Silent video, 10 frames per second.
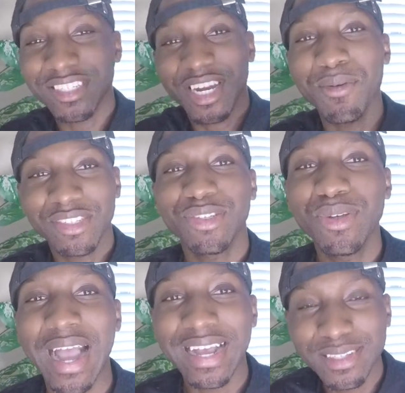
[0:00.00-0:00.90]
with you
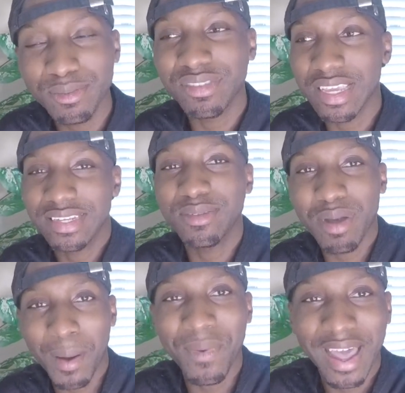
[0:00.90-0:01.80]
guys the things
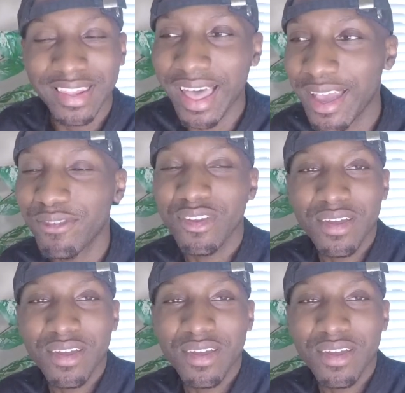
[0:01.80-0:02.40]
about my life.